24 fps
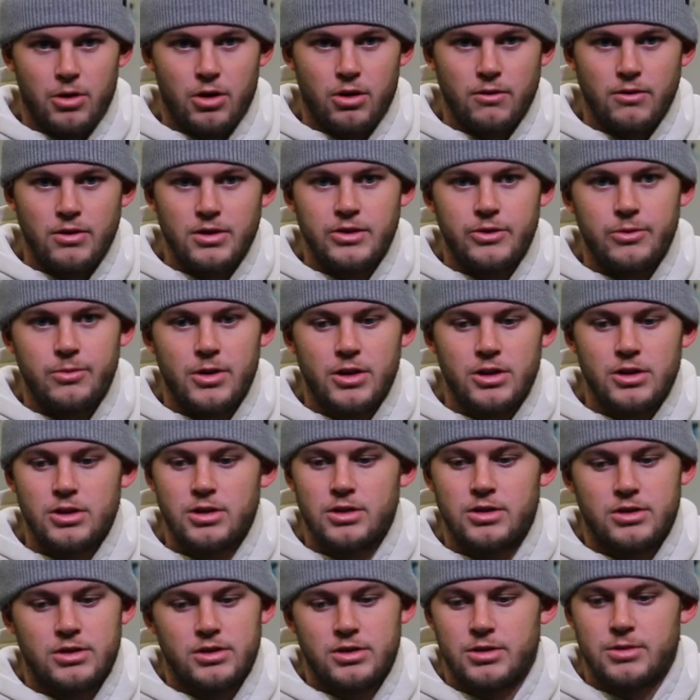ball over too much.
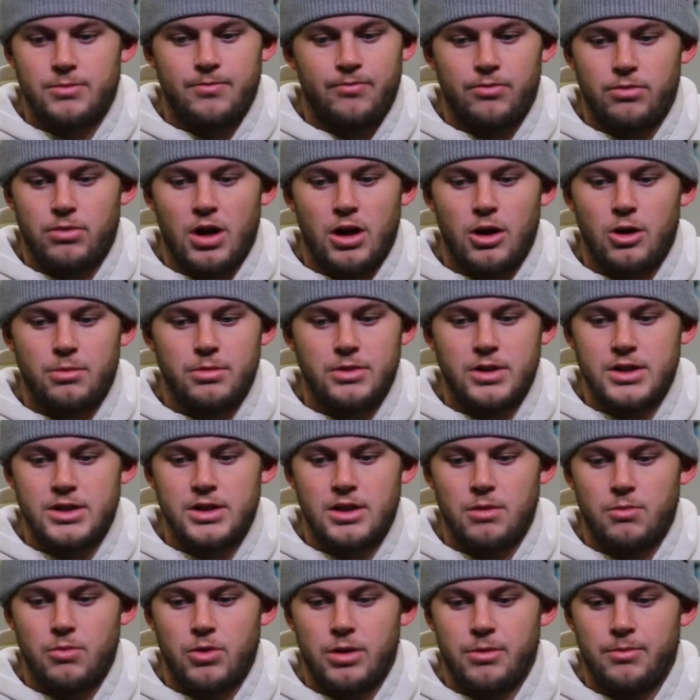It's just not helping this
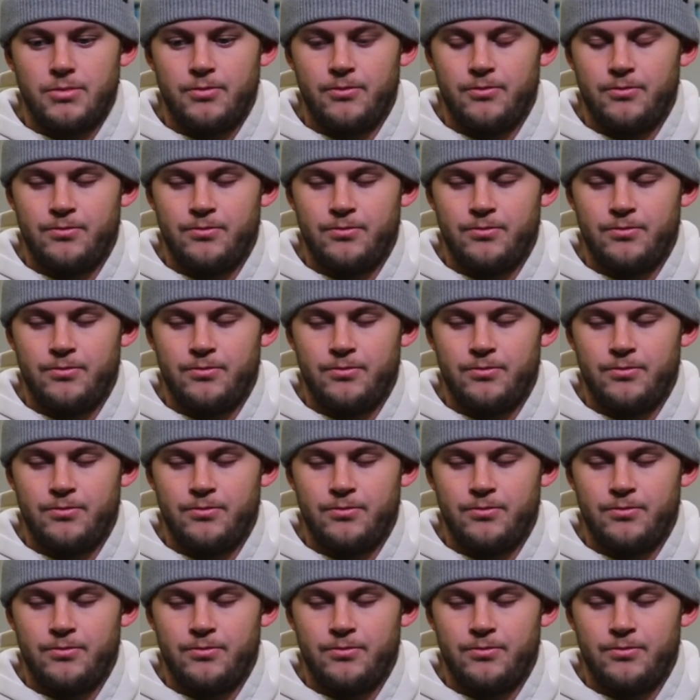team win.